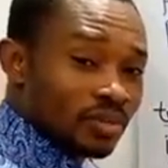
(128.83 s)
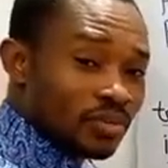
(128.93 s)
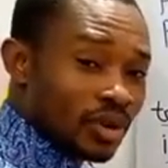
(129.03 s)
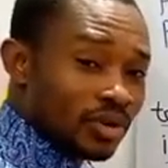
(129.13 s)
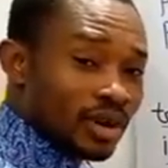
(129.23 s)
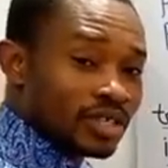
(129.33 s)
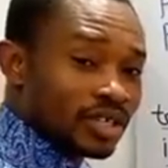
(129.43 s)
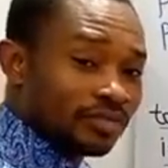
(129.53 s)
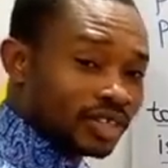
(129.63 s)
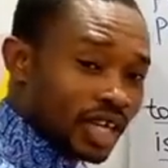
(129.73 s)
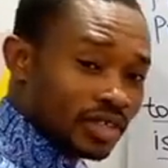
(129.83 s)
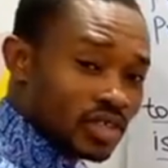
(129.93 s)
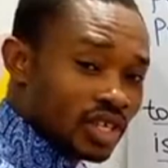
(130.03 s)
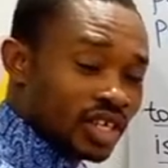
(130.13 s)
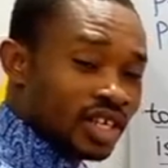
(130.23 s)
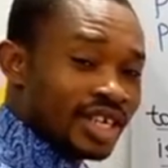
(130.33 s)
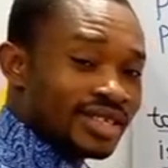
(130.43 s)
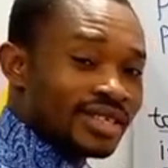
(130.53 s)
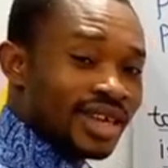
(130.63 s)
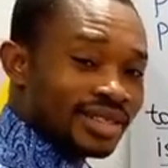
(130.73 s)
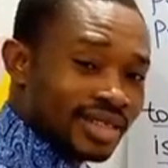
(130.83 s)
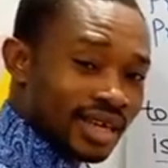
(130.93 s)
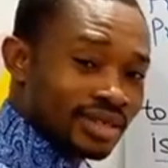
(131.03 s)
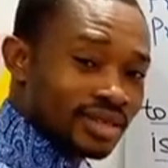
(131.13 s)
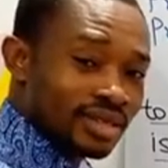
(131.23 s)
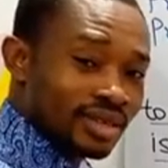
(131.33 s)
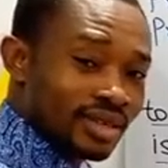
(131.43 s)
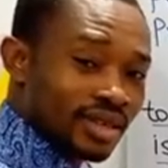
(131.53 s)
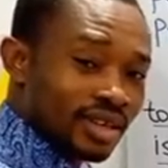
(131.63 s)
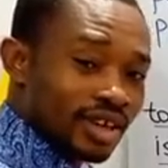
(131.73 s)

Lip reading: progressive tense in a sentence,